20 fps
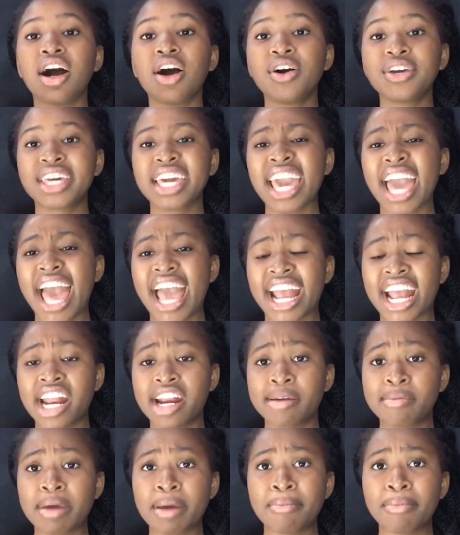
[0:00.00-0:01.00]
okay I
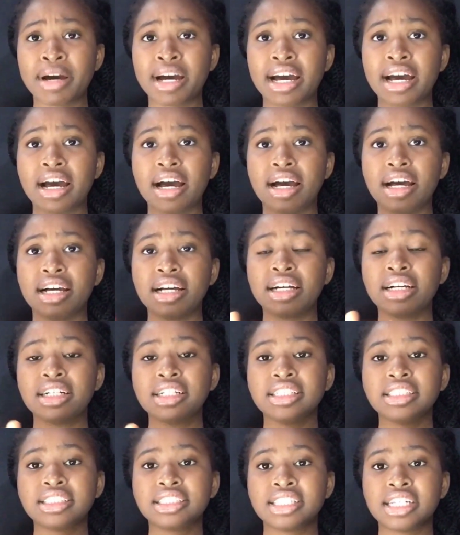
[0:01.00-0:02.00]
can remember
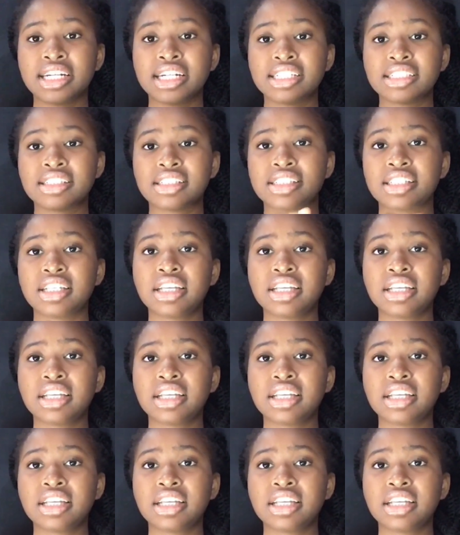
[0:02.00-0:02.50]
that